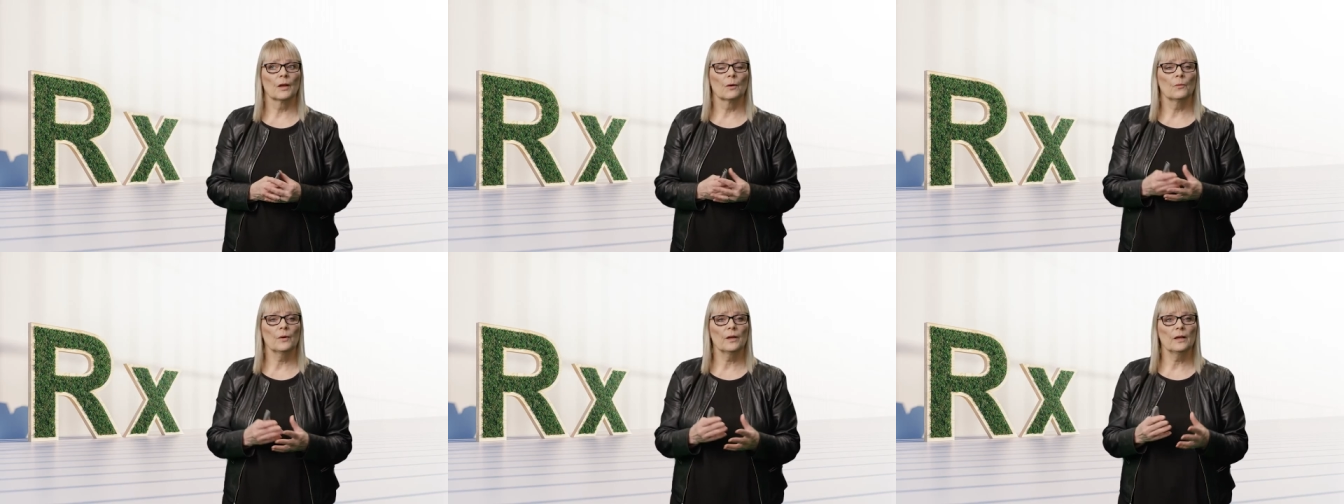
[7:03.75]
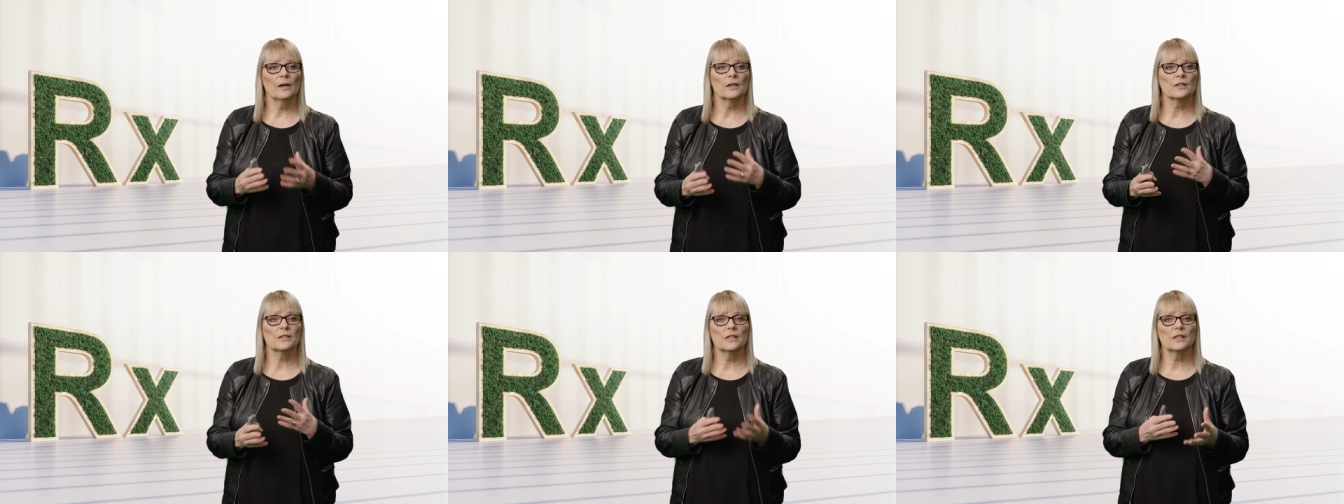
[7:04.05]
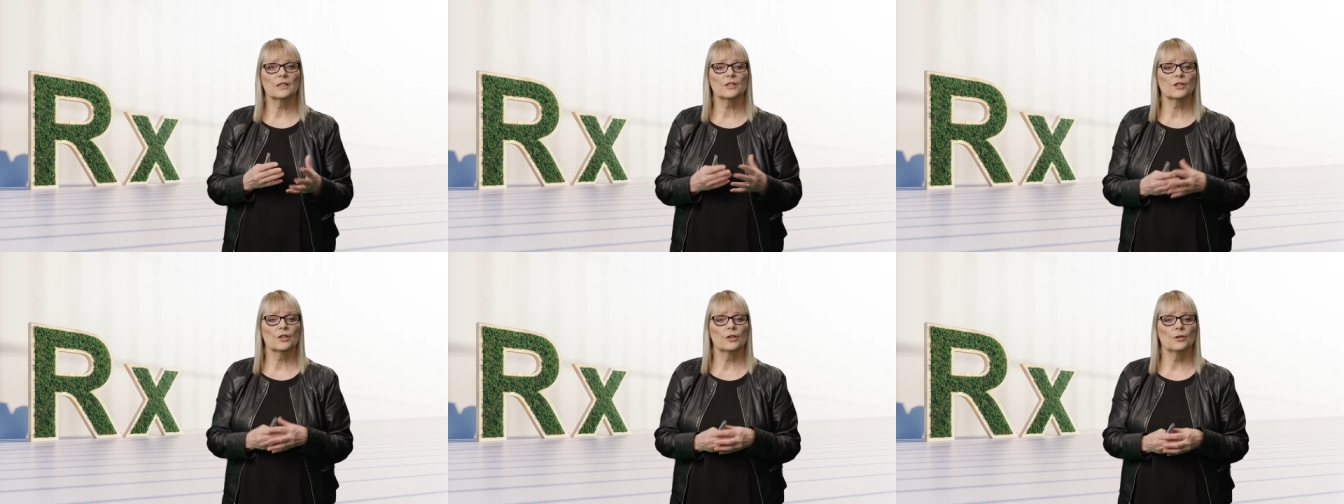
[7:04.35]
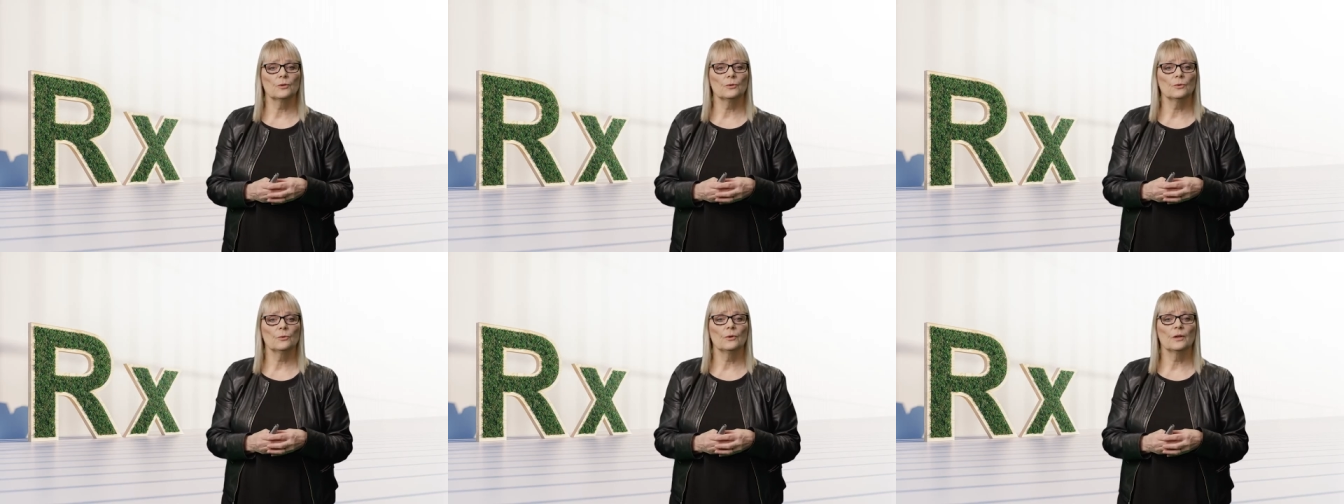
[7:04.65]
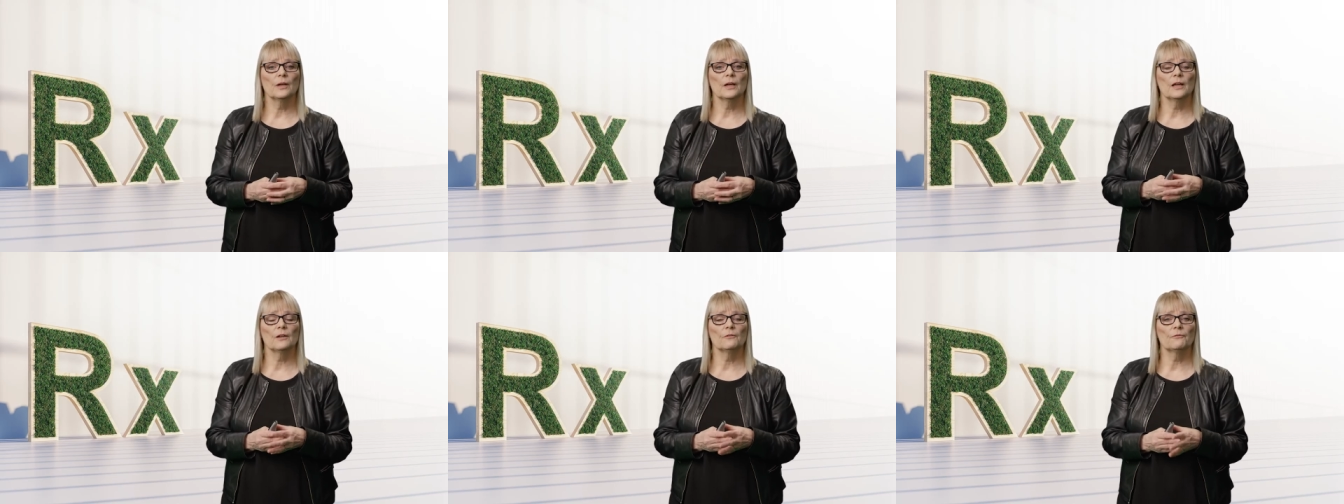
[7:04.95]
We assist you
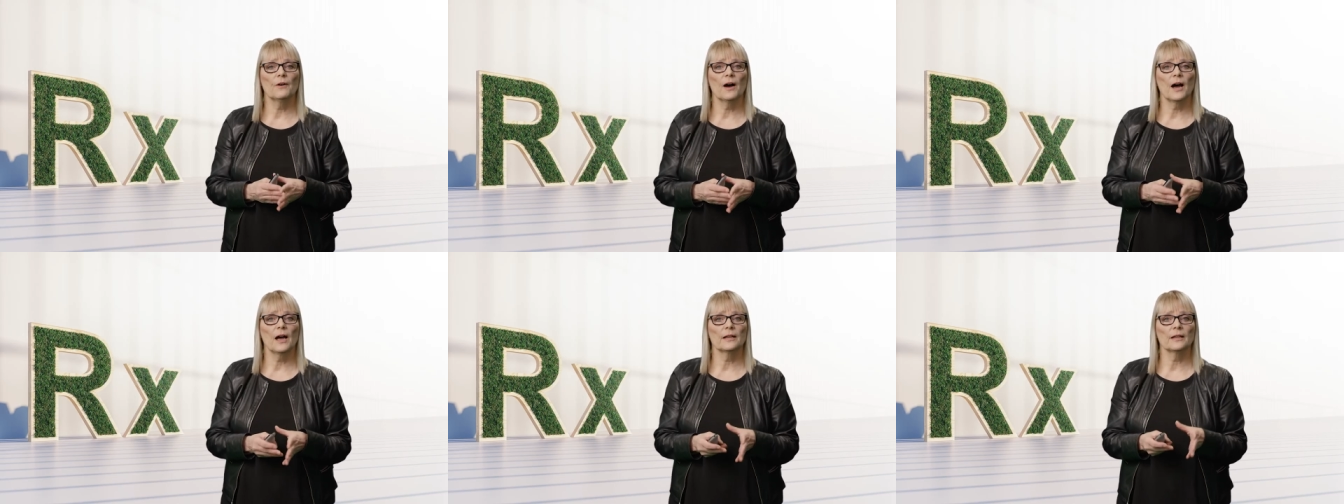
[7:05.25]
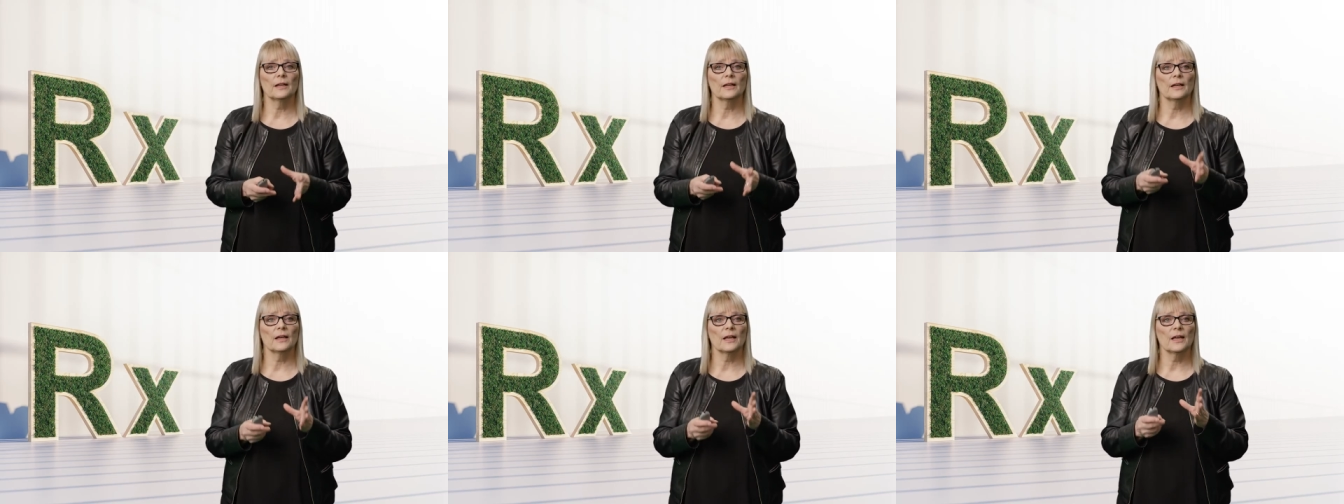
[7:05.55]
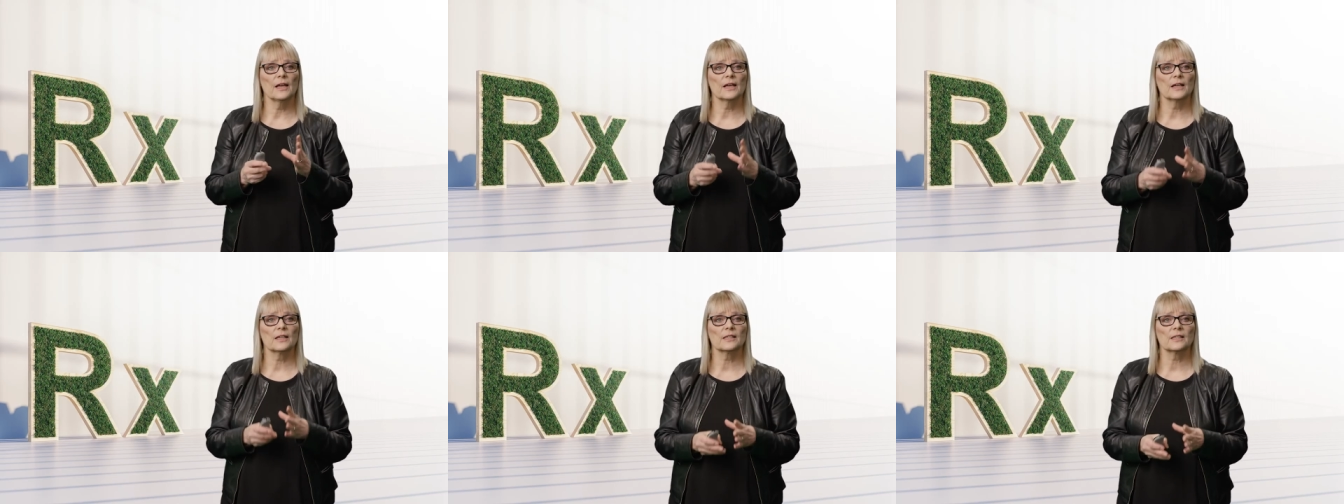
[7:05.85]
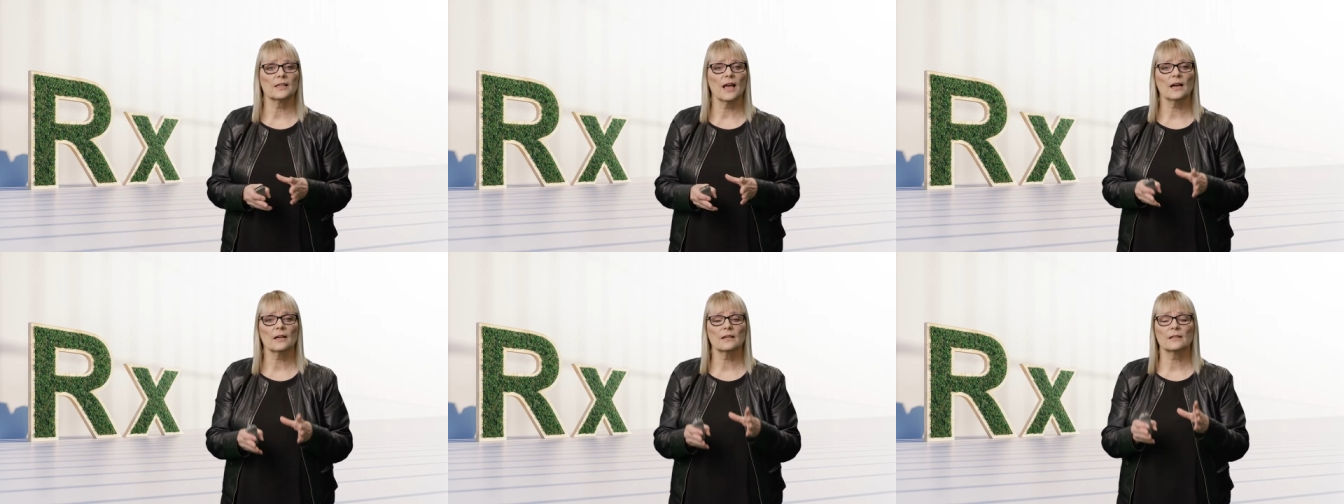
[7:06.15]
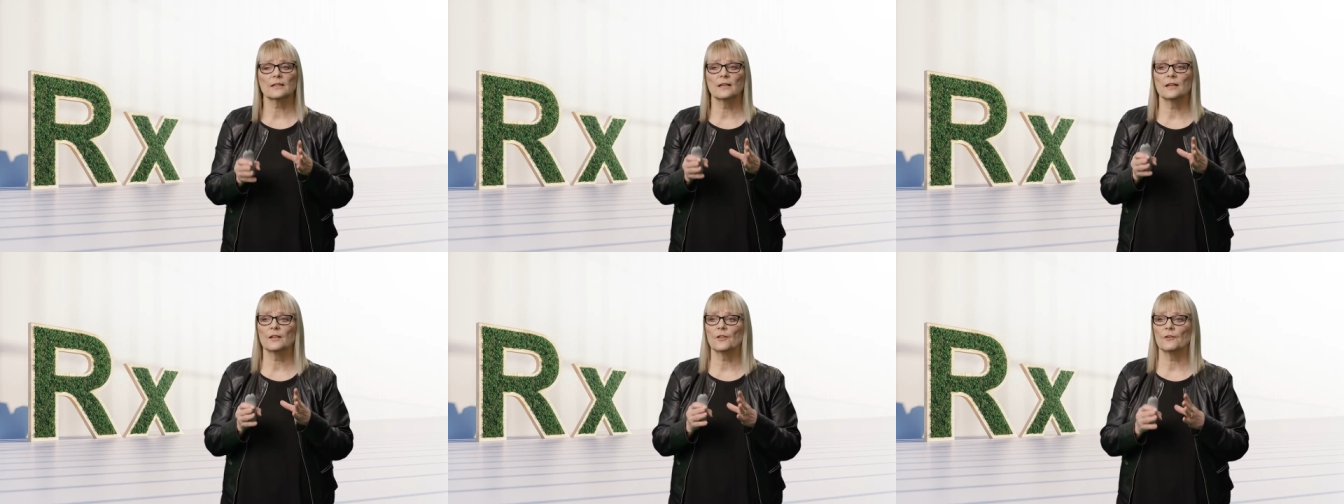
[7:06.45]
in finding
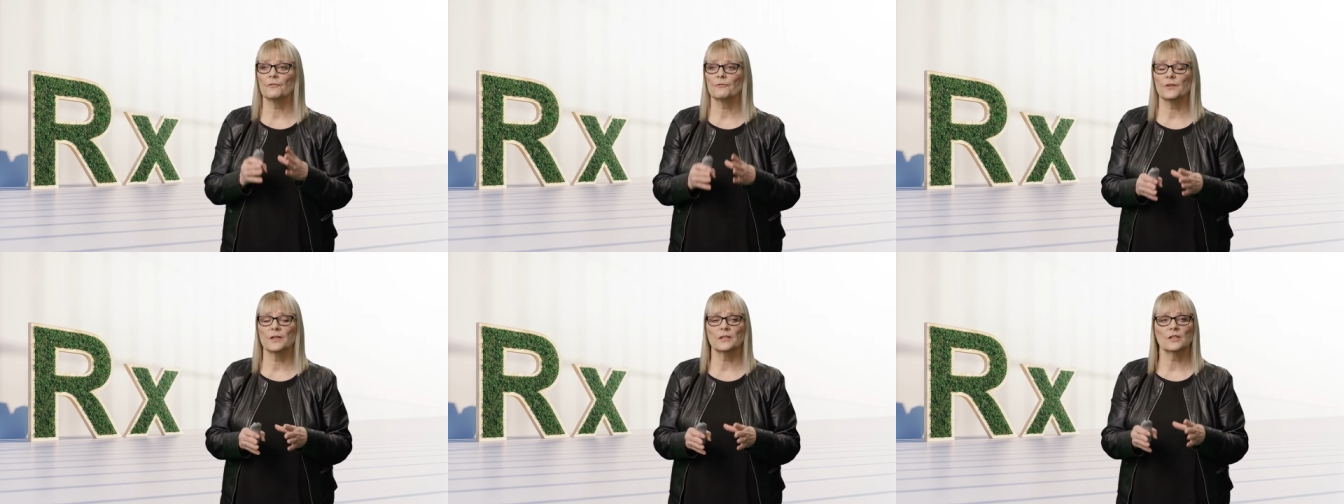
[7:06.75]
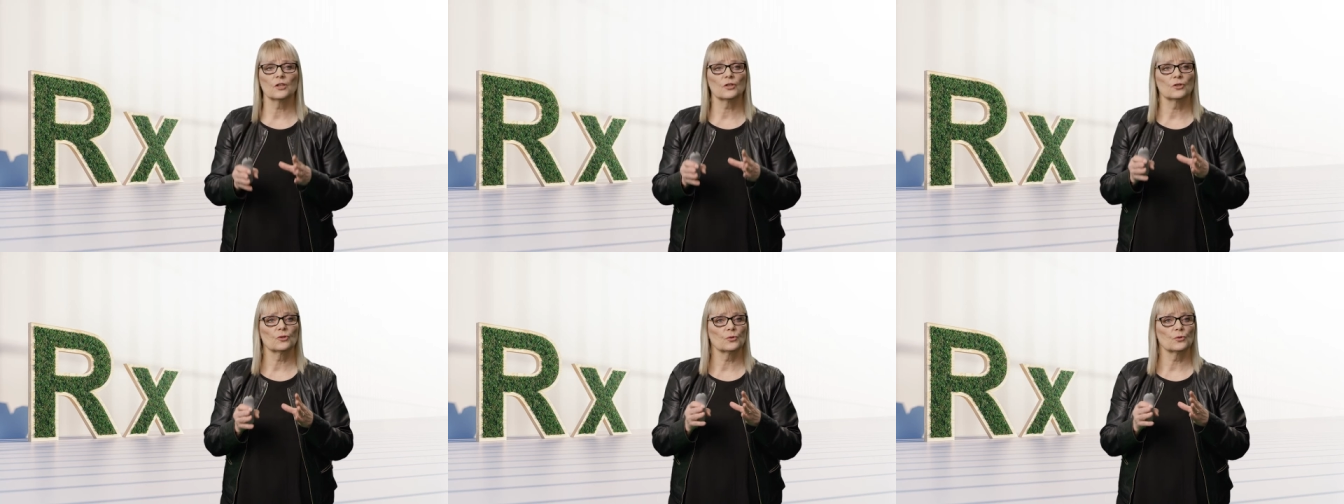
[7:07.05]
exactly the fit